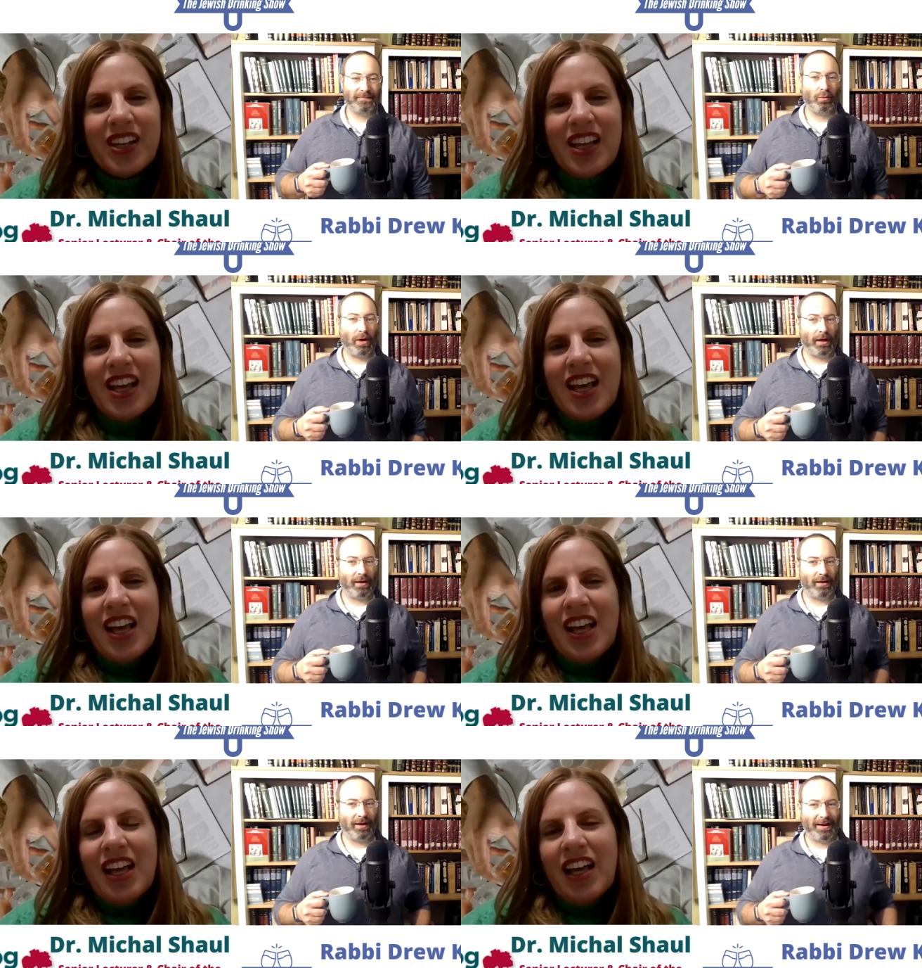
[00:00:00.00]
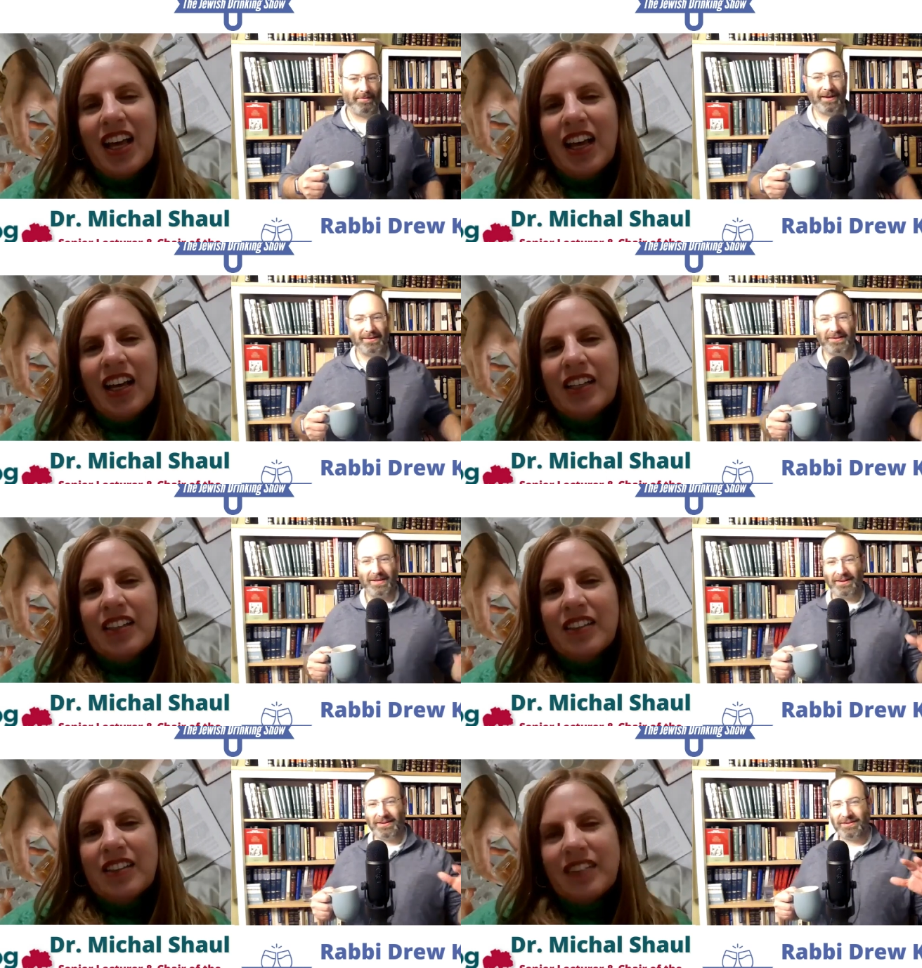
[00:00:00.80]
Speaker 1: Well, I mean, and-
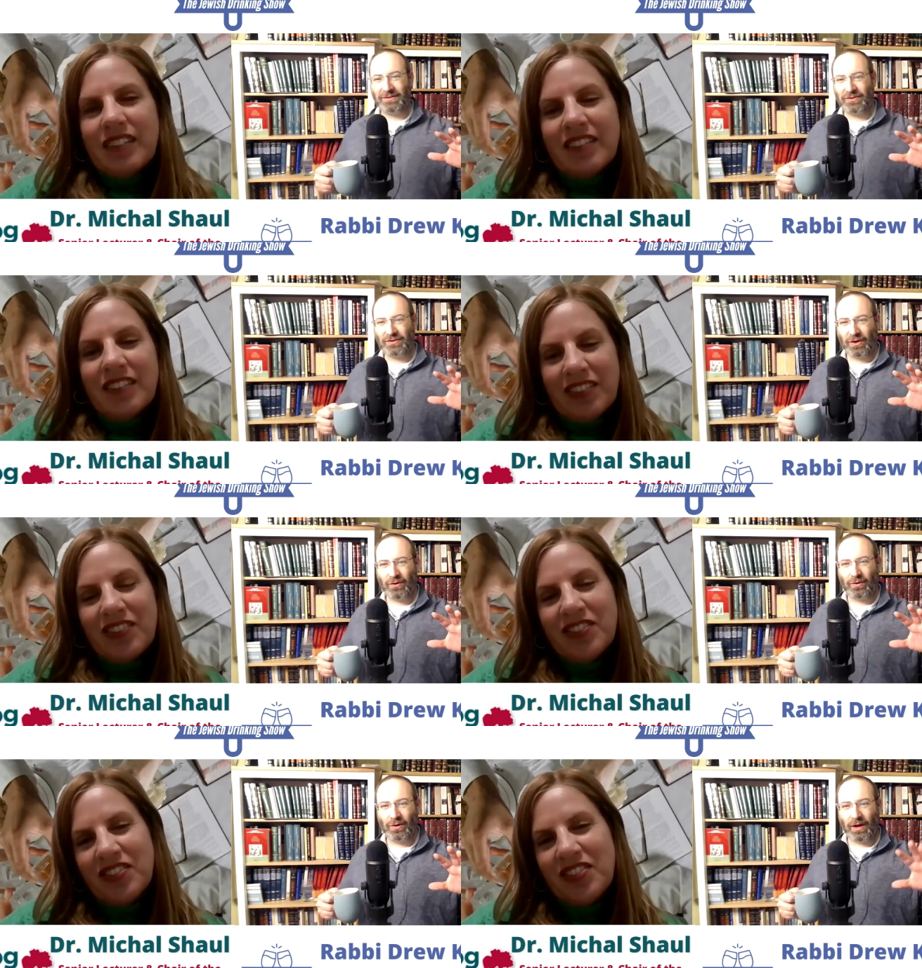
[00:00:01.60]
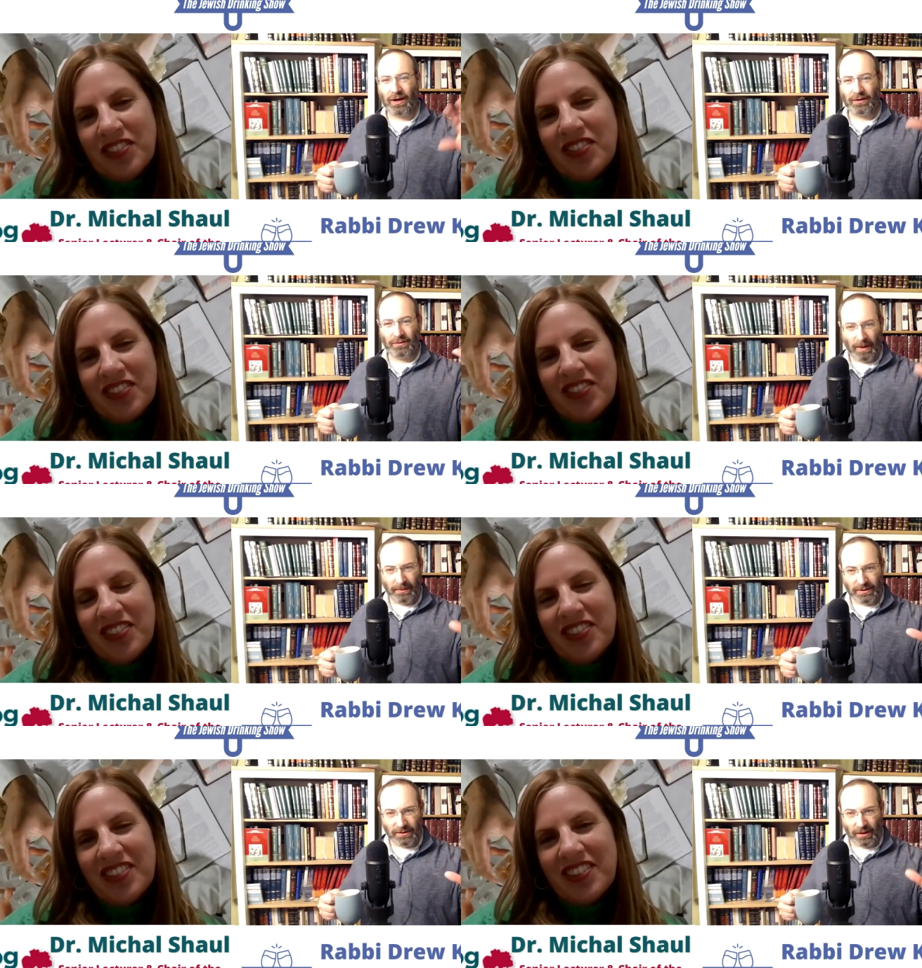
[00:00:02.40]
so you
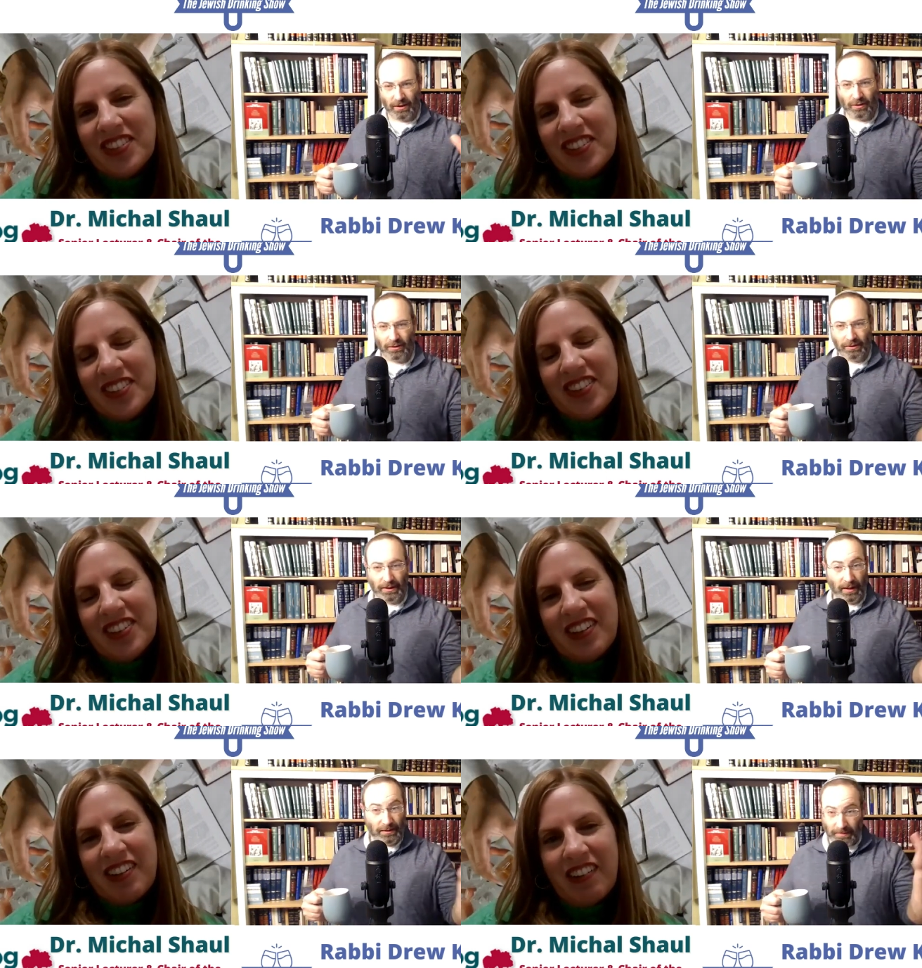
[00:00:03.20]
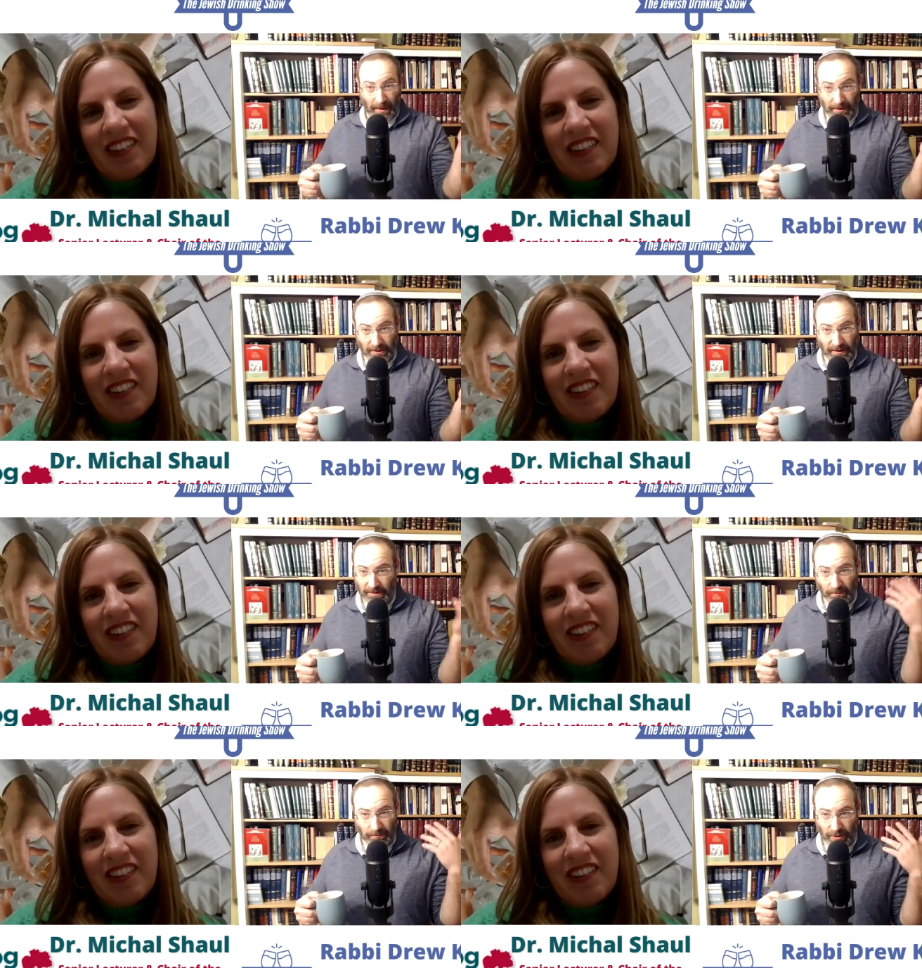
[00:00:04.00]
publish this article. It gets published this
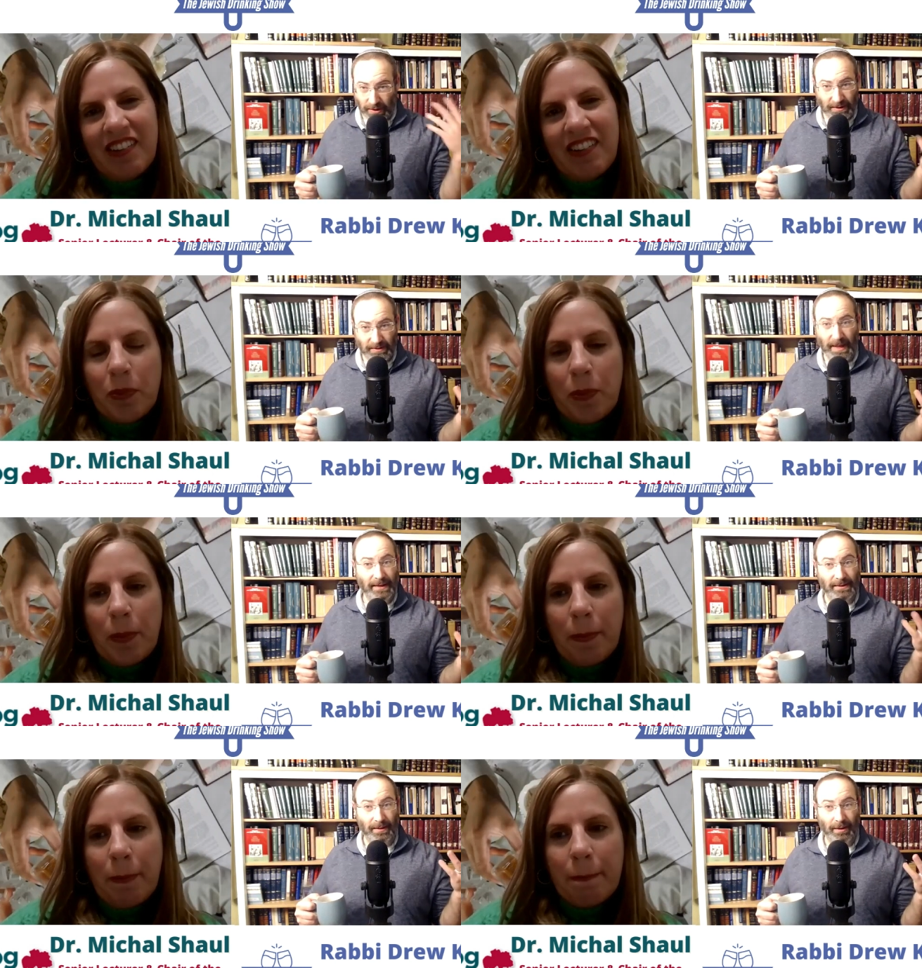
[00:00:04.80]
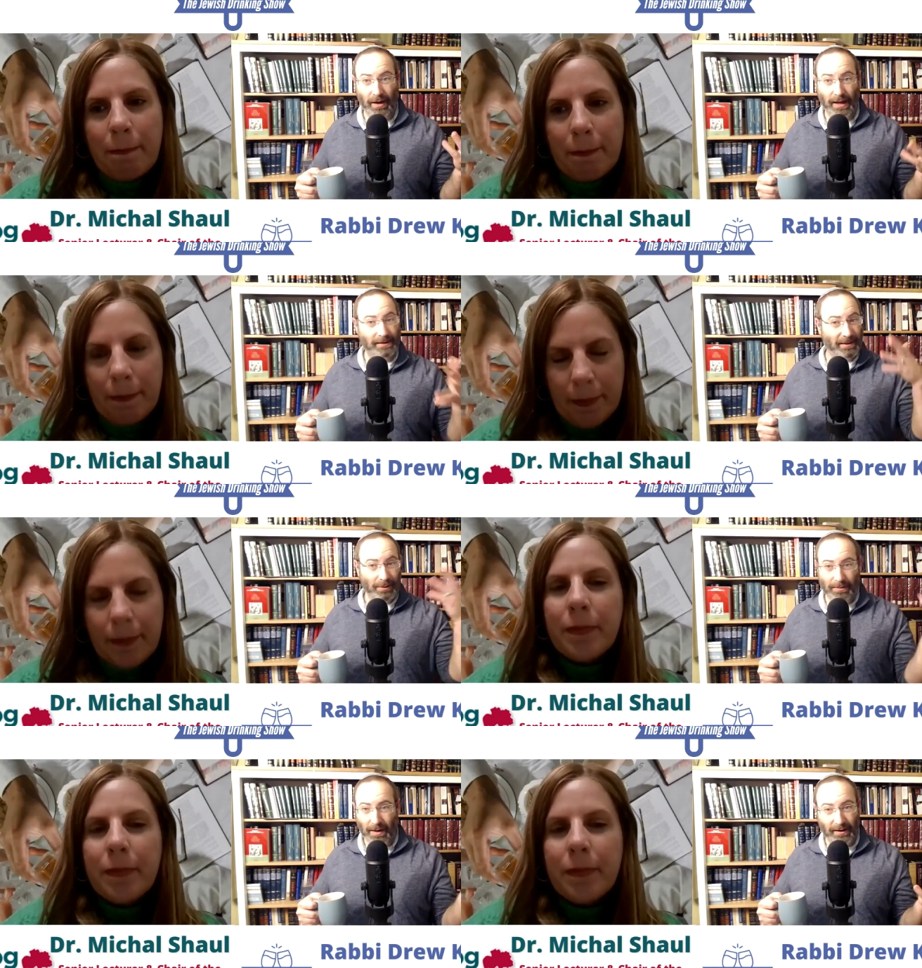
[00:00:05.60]
just this past summer. I stumbled
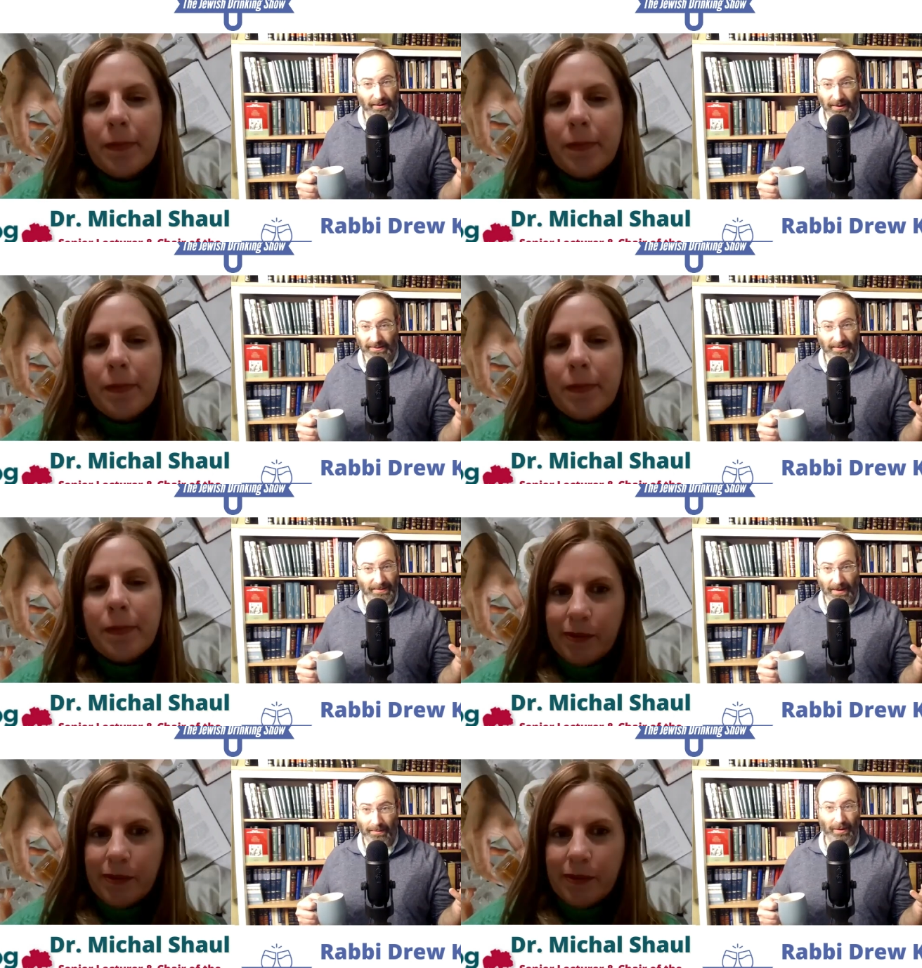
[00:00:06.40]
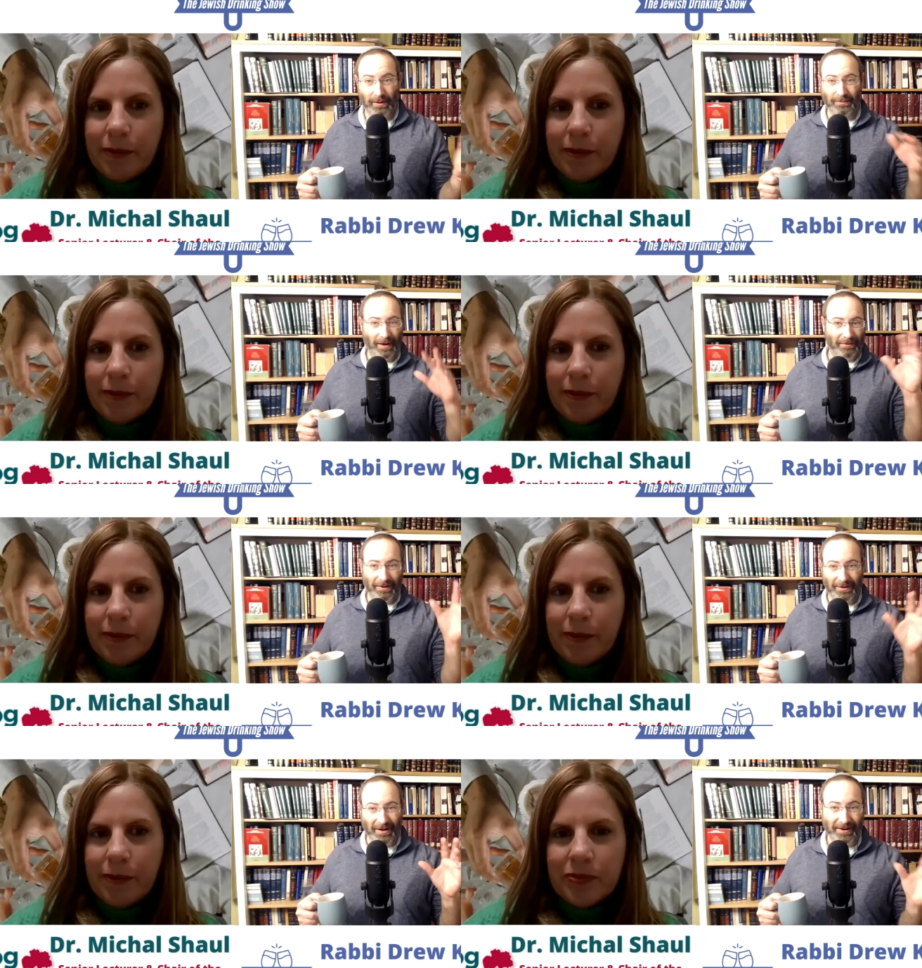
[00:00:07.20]
upon it in September, right around
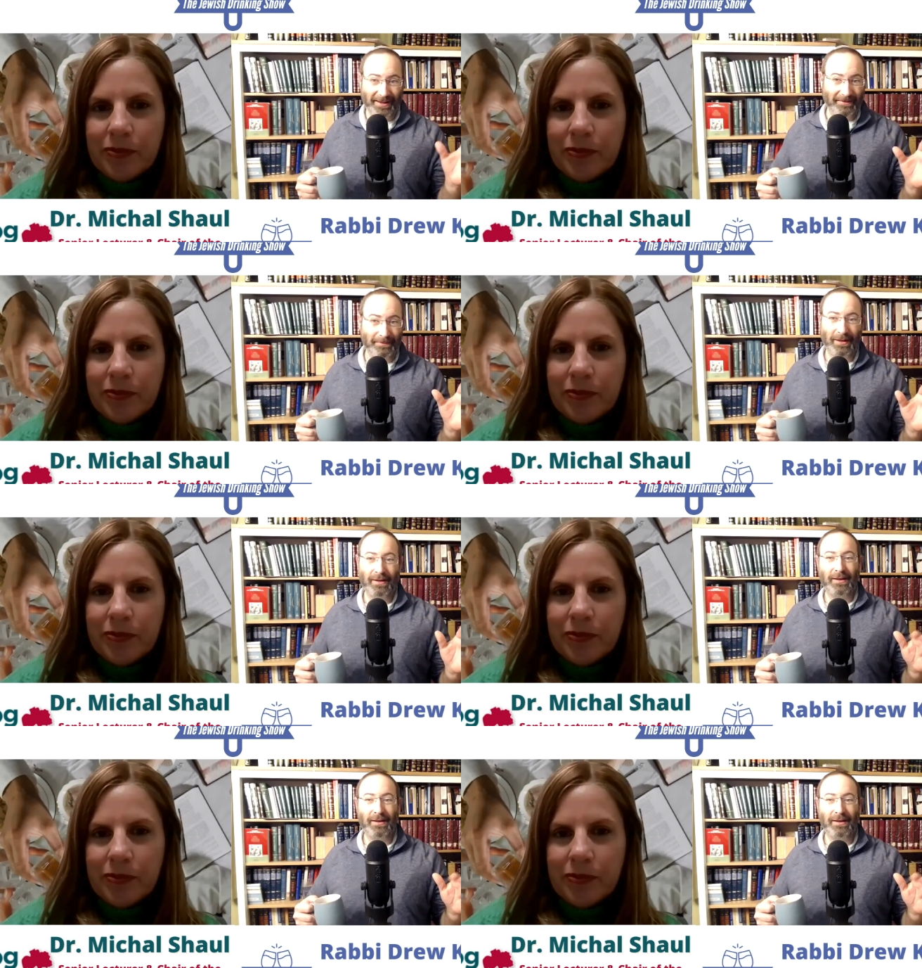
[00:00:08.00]
the Chagim,